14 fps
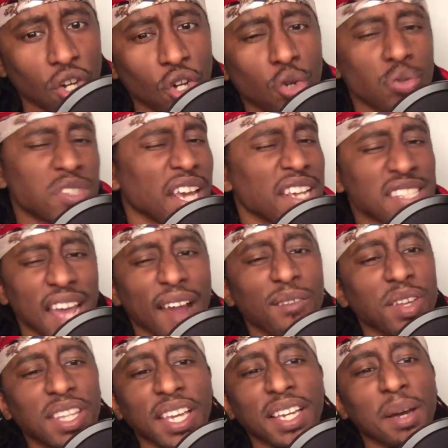who takes
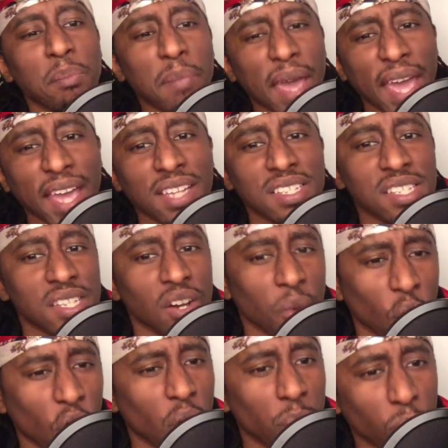everything a man
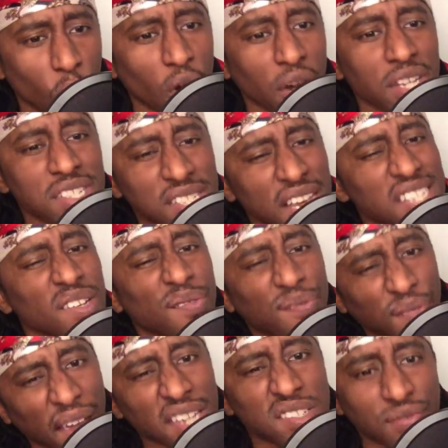or a boy says at
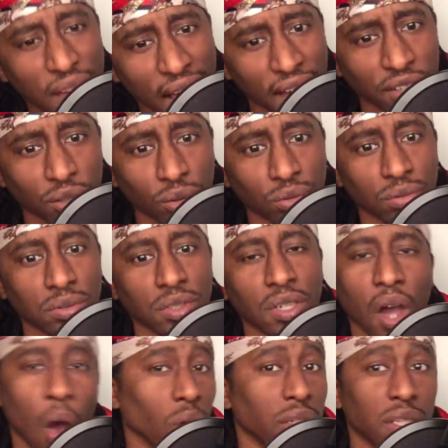face value,
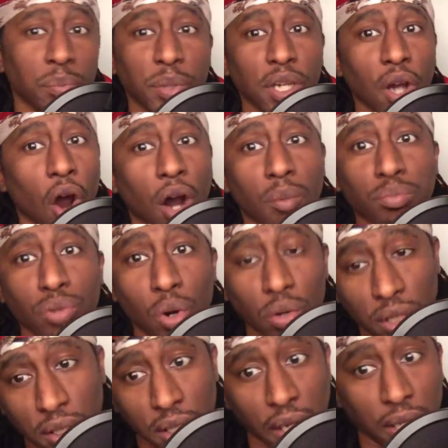only to be
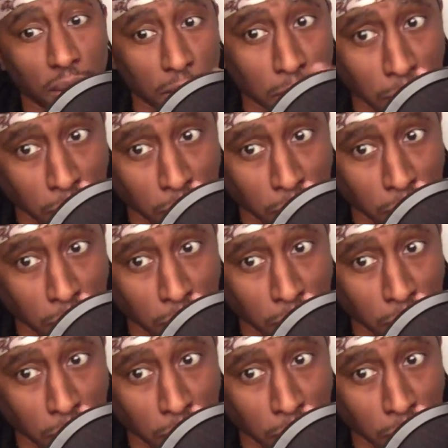heartbroken later.